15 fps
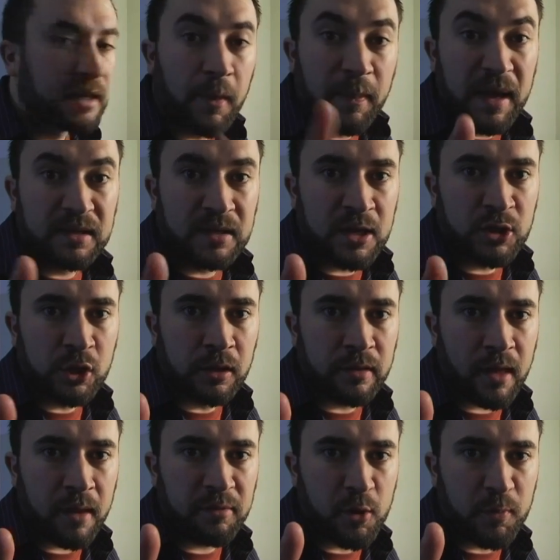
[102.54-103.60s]
now pay attention
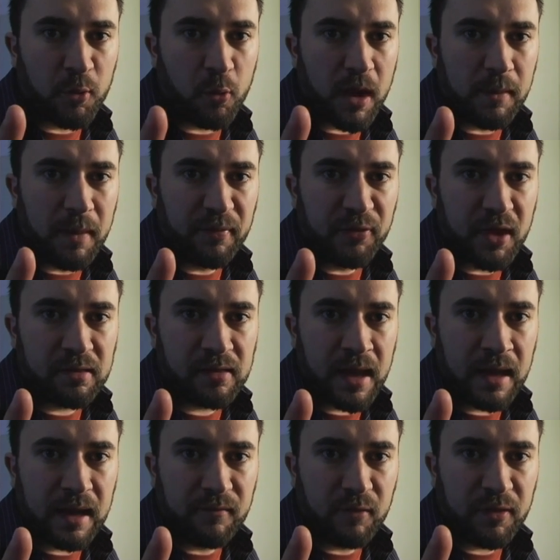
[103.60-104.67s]
because I'm super right about this
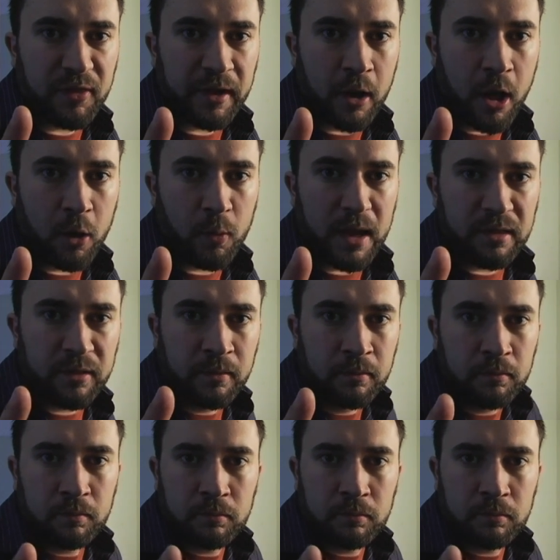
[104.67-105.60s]
and everything, always,